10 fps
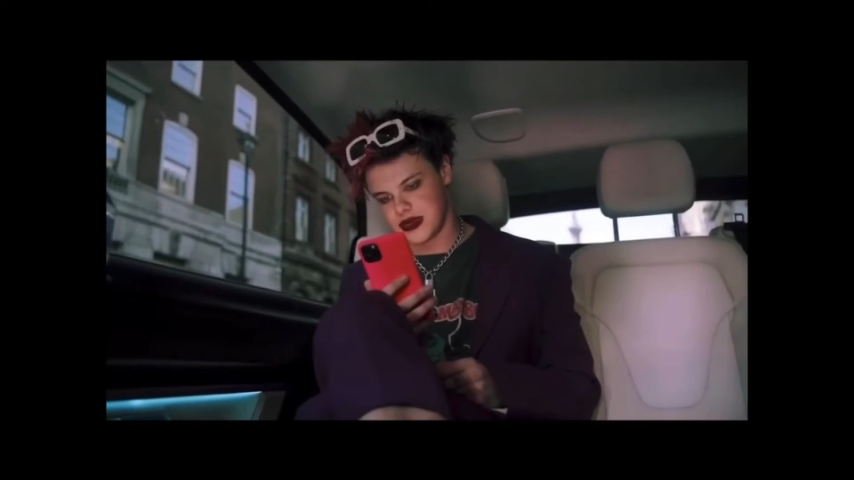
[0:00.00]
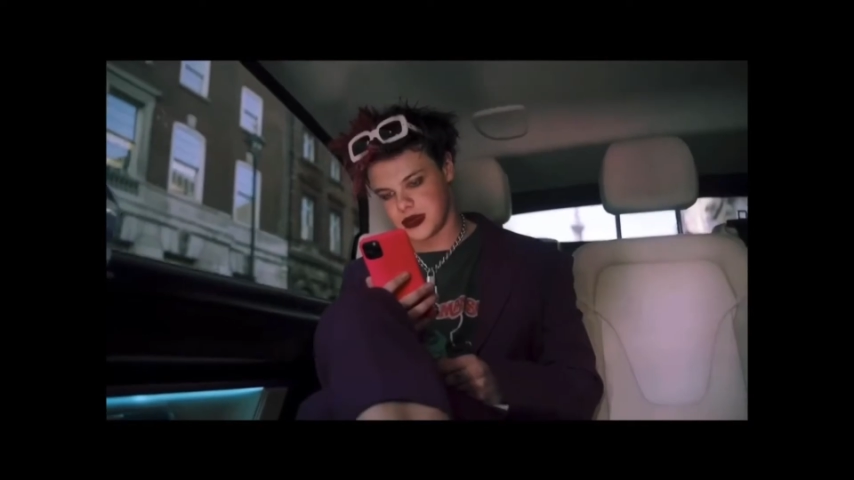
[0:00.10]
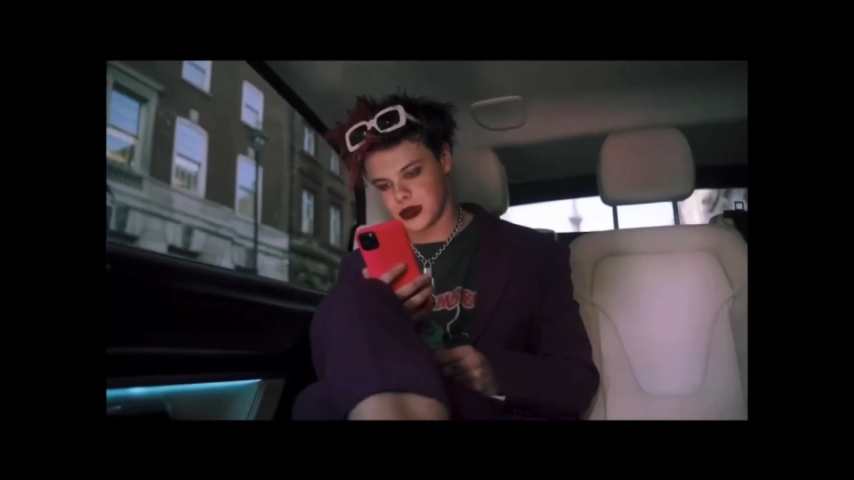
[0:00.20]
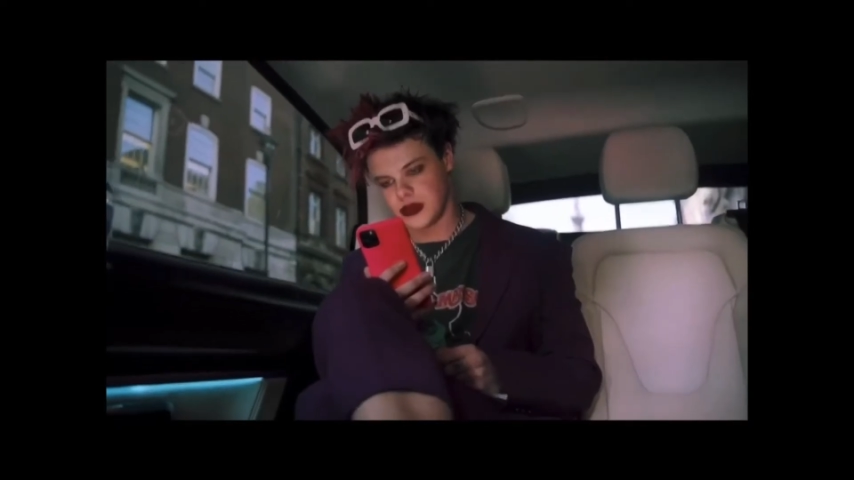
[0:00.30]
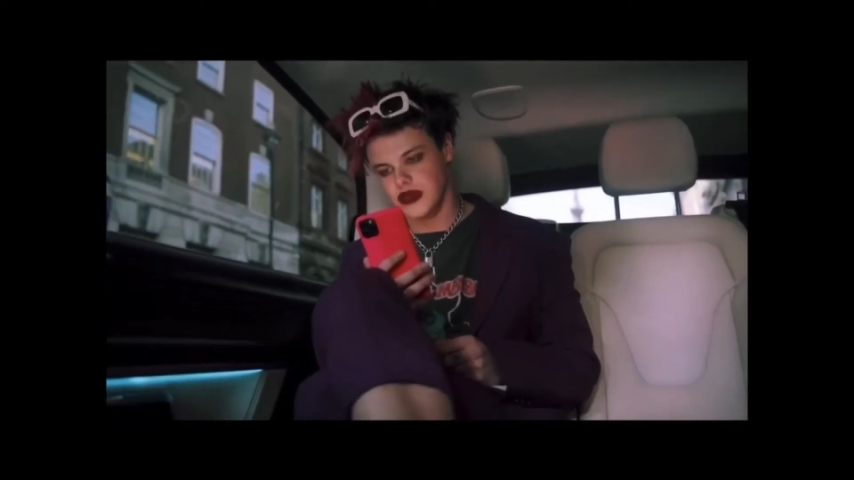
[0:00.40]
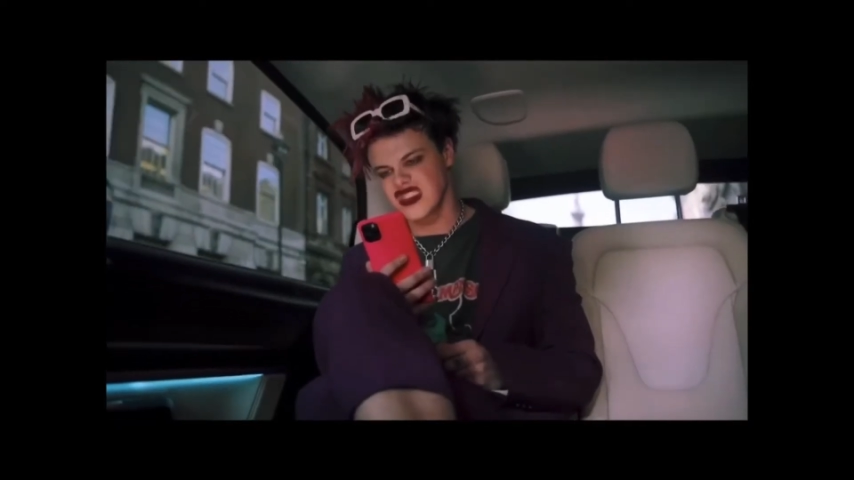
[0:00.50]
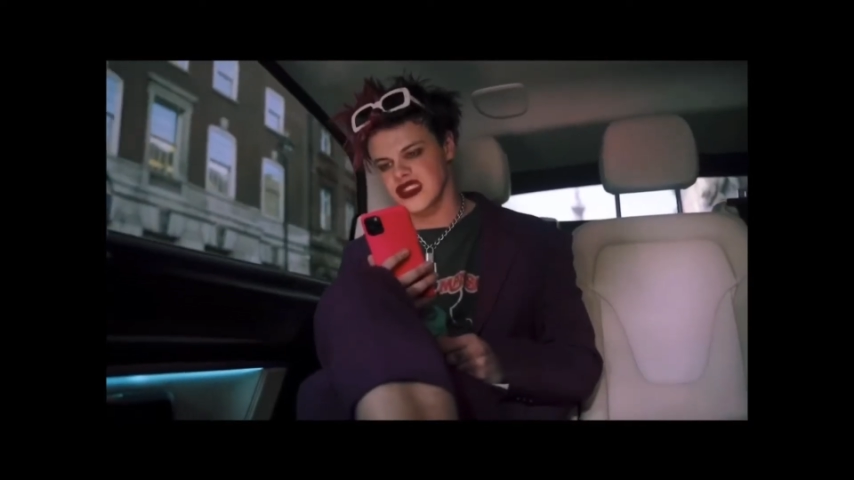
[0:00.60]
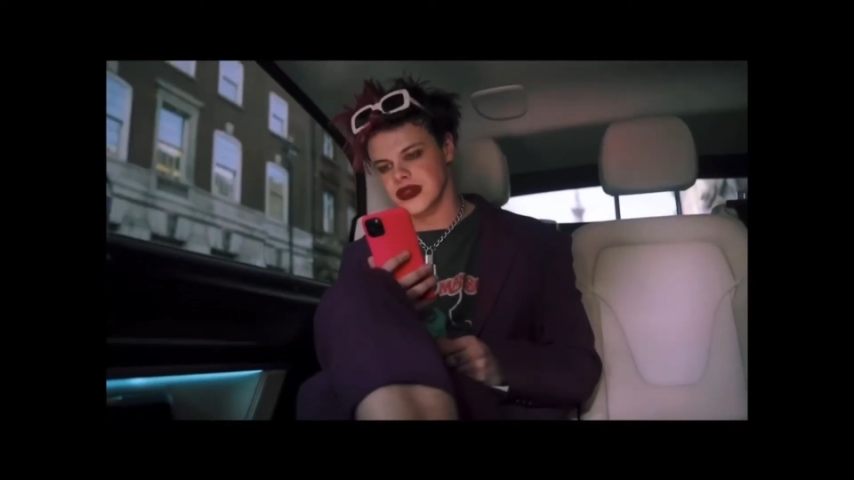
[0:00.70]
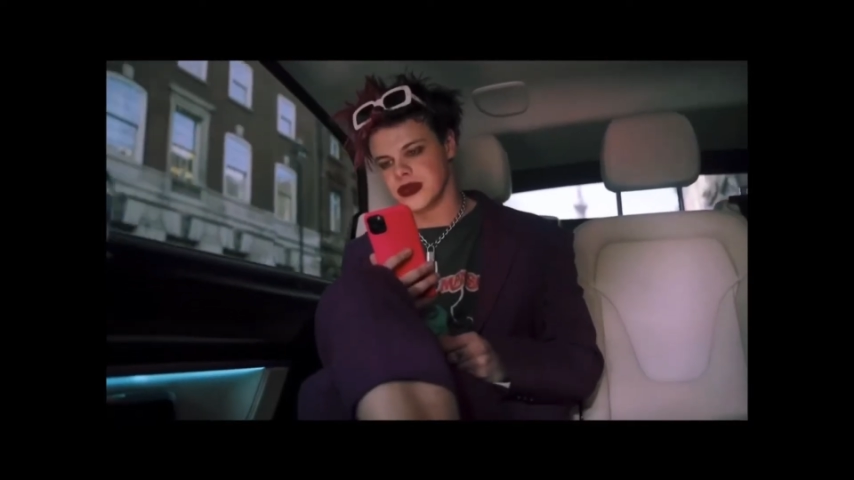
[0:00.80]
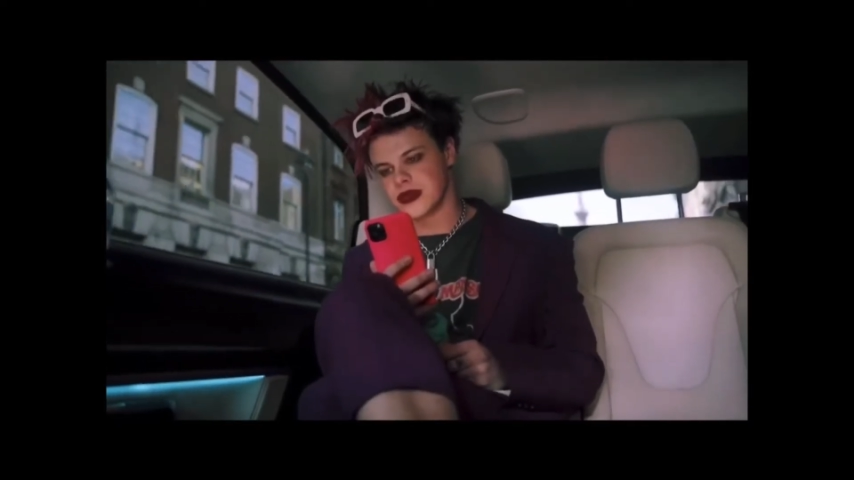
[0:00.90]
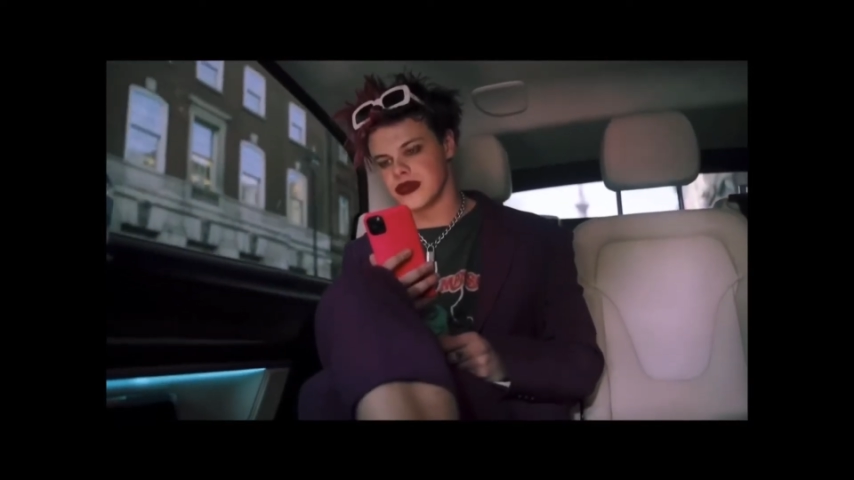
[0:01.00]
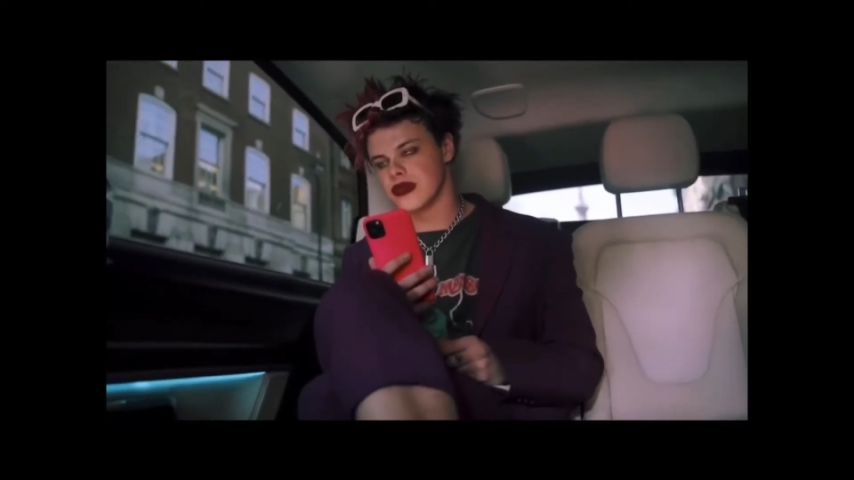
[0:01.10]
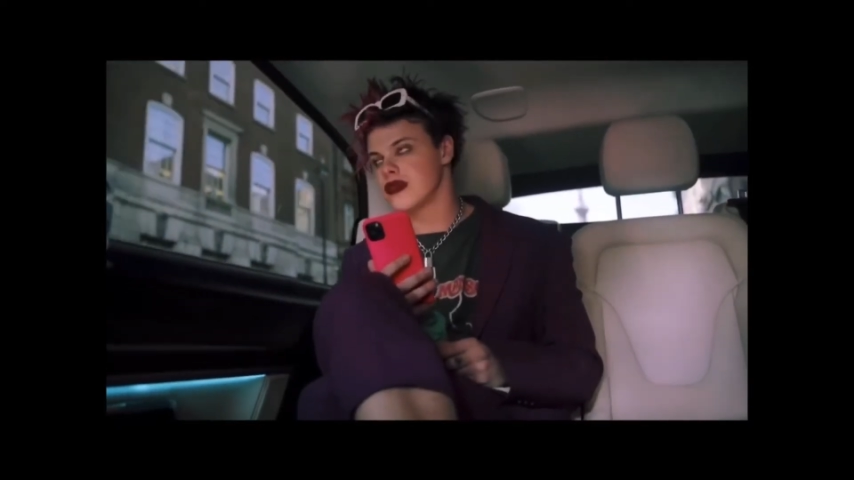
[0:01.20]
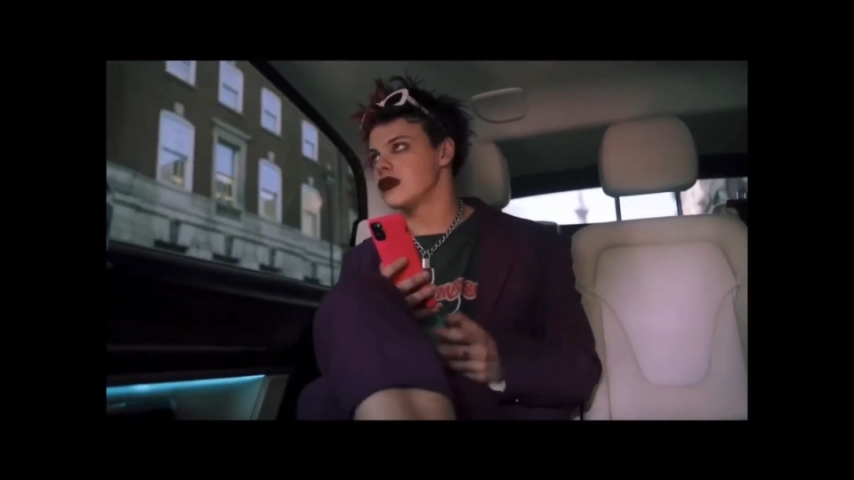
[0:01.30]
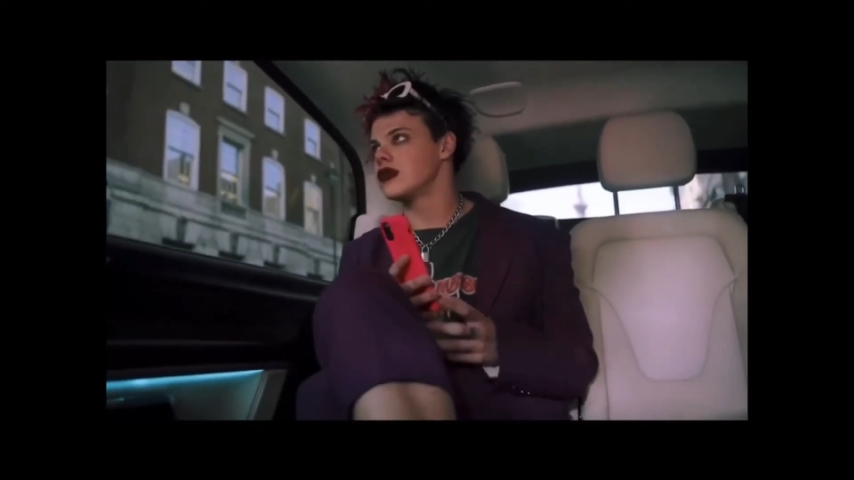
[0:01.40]
you out, Gavin?
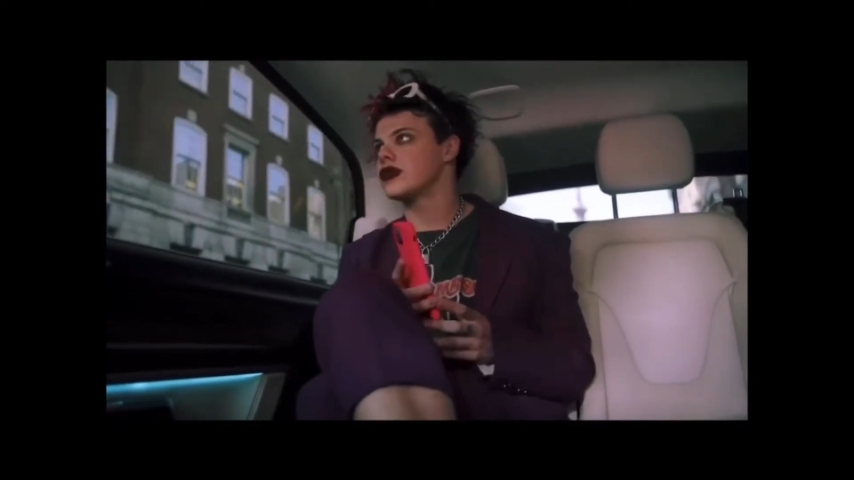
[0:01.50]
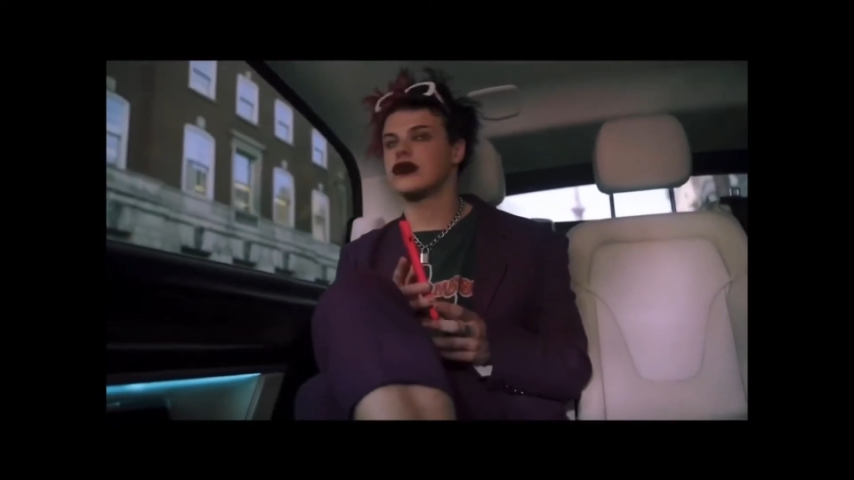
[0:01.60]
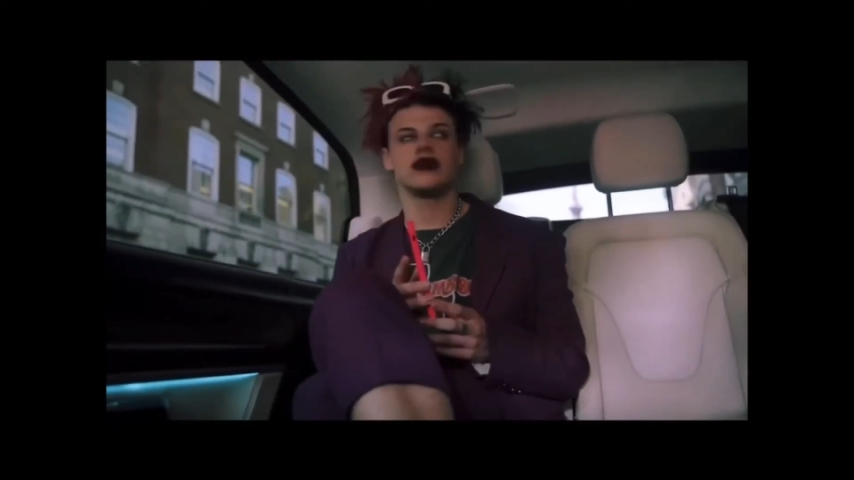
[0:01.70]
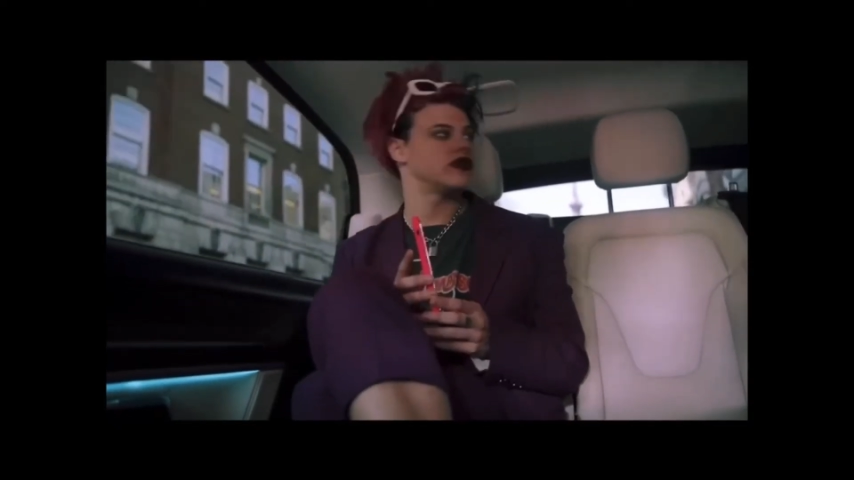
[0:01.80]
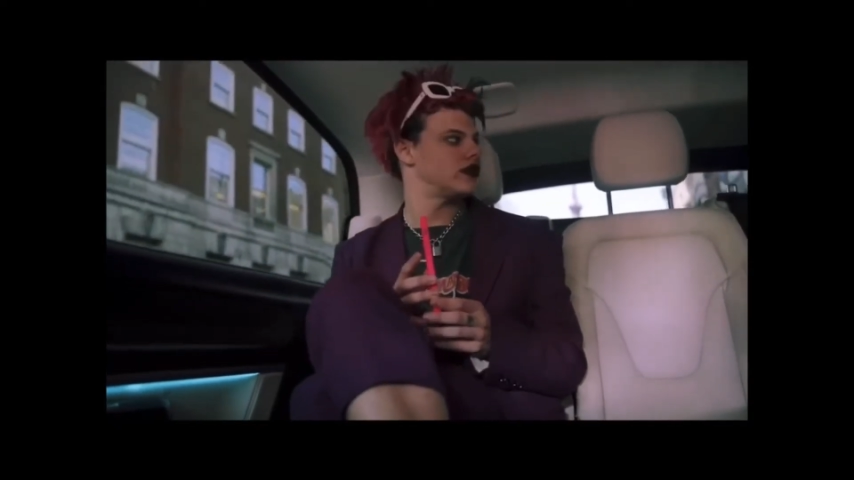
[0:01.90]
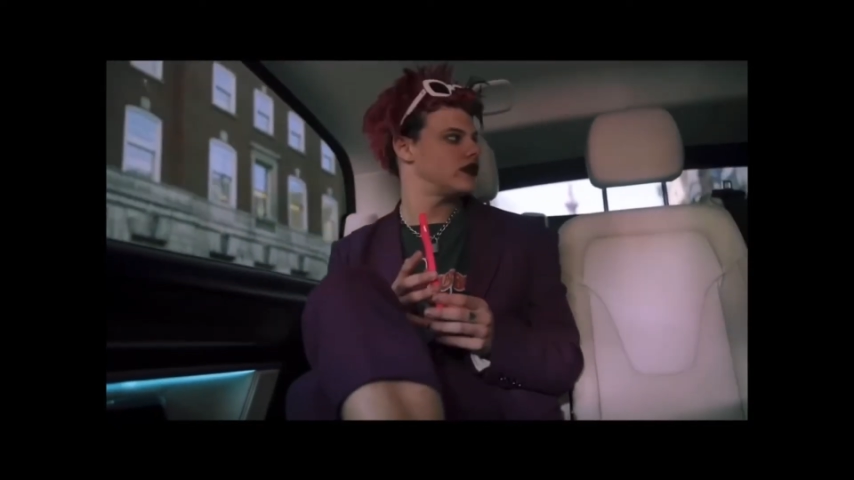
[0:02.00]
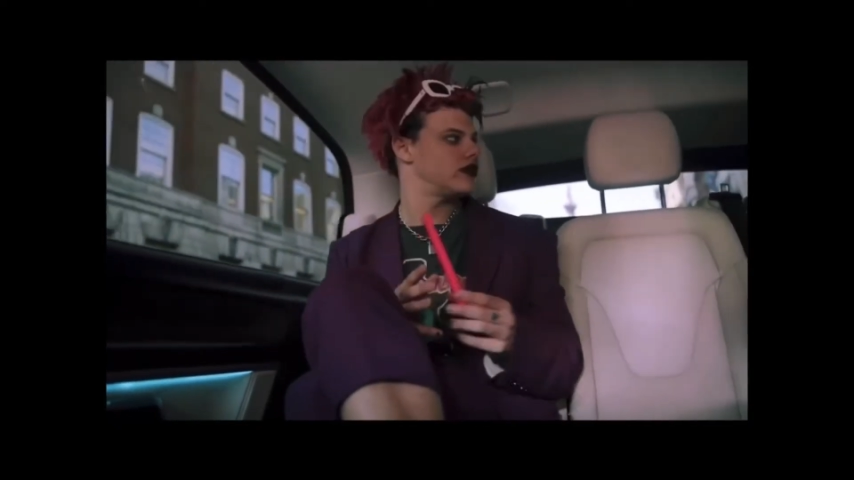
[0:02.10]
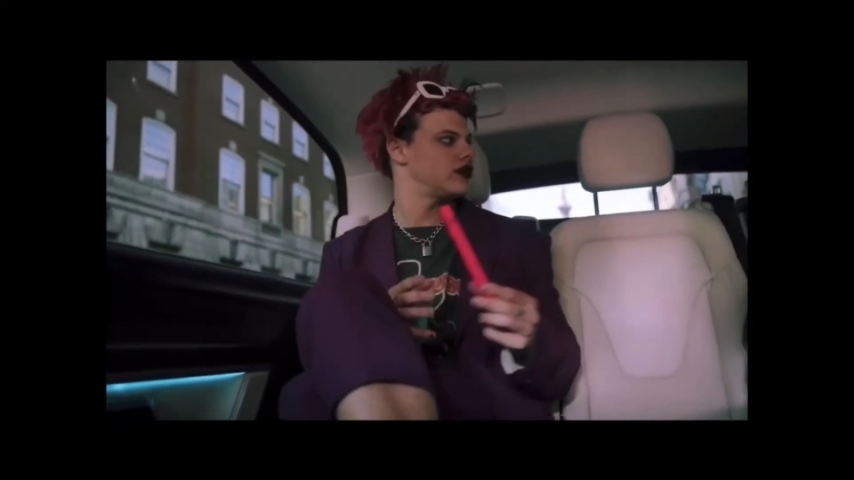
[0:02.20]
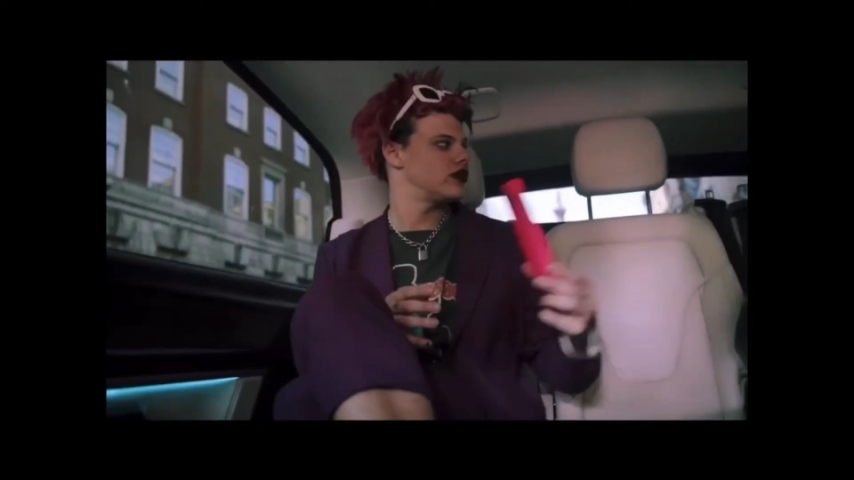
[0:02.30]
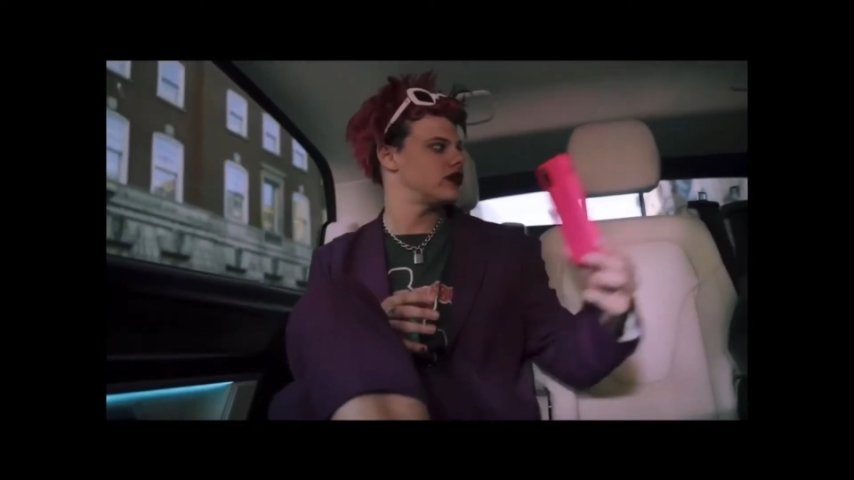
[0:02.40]
Yeah, of course he is.